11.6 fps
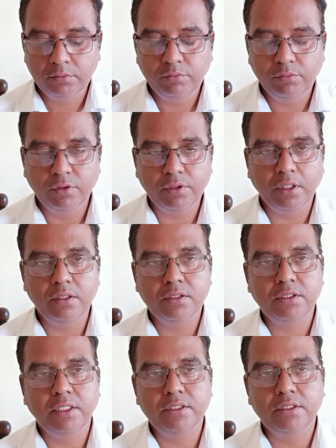Protagonist,
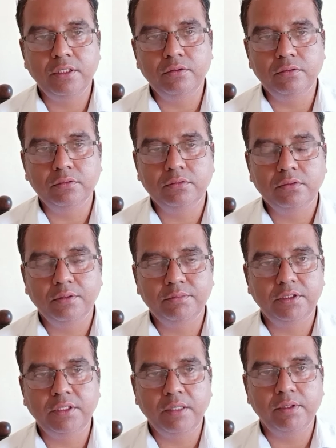that is hero of the
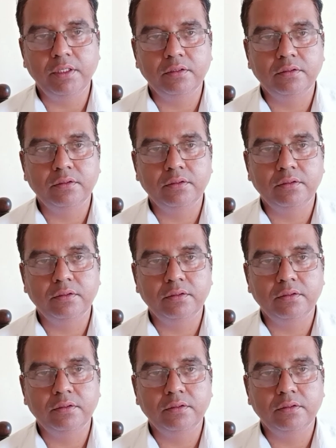drama,